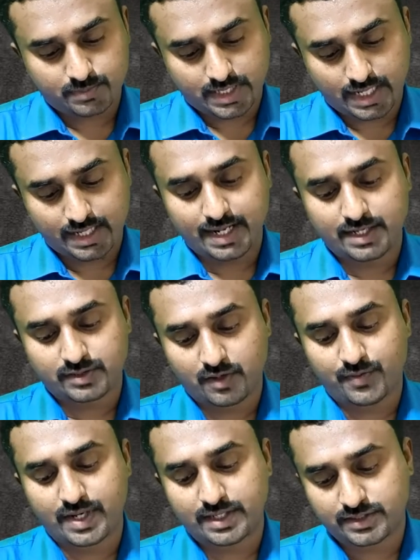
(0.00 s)
contains
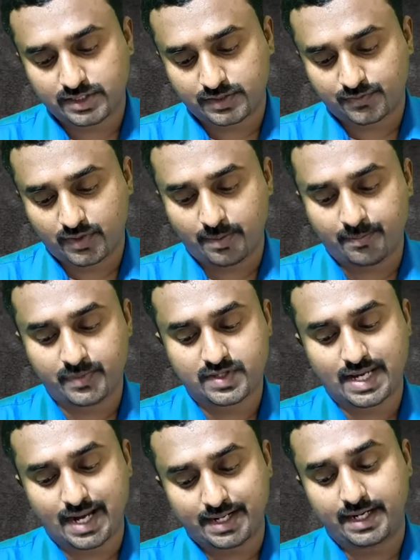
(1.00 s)
references from
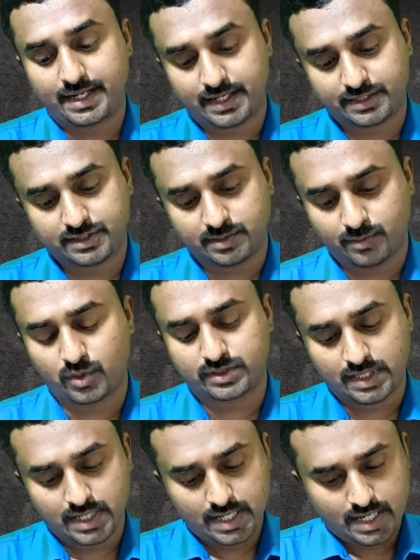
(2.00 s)
standard
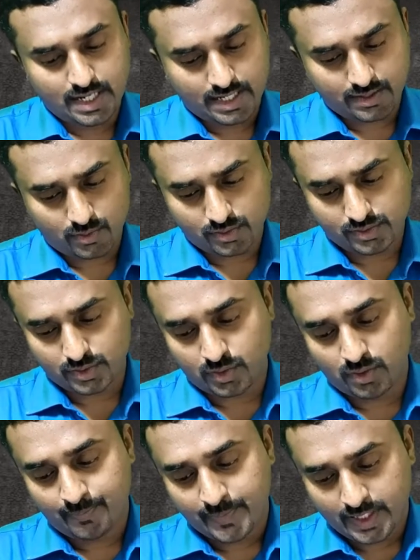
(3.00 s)
textbooks, and
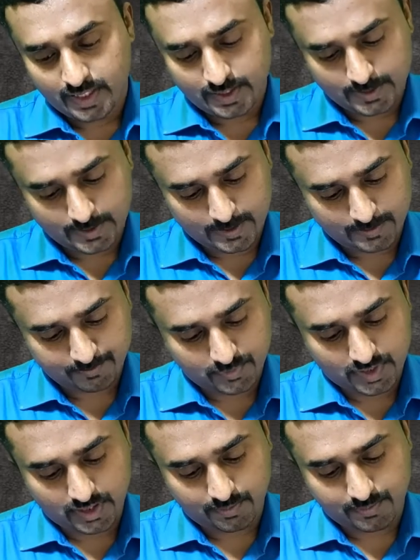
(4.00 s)
also
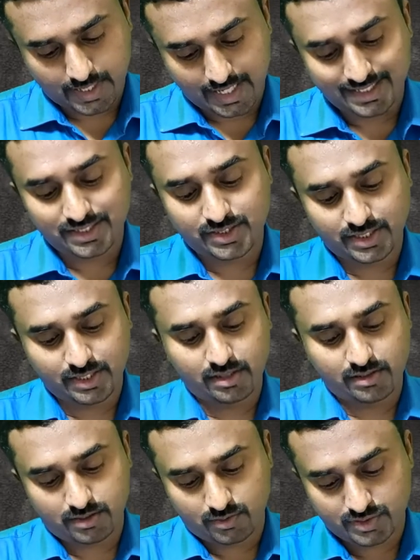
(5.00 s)
the
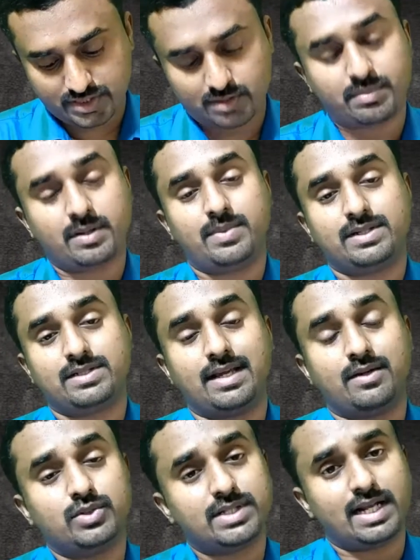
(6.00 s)
additional question papers
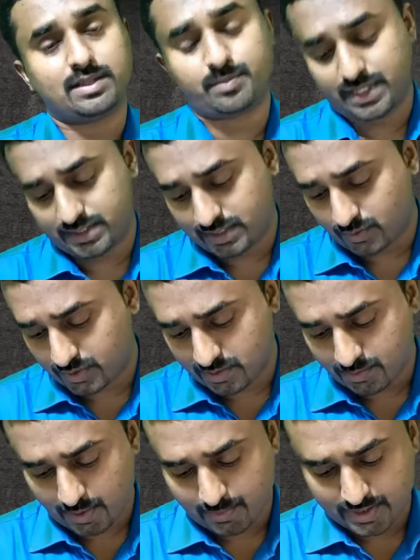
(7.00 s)
like Gujarat PSC
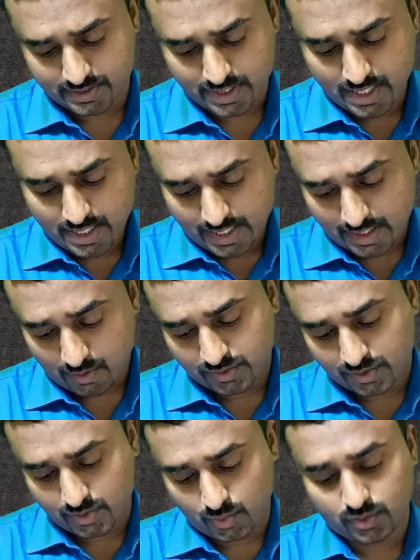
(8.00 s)
question papers, around
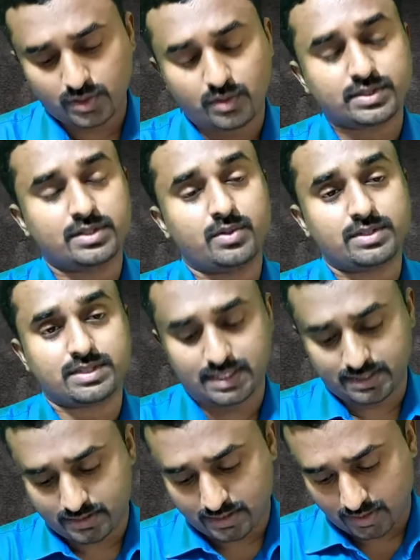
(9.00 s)
2000
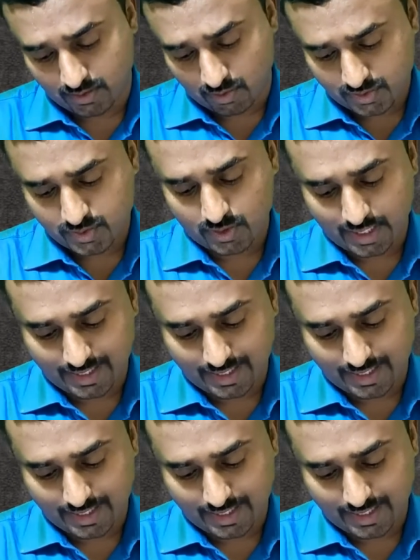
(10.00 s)
questions, also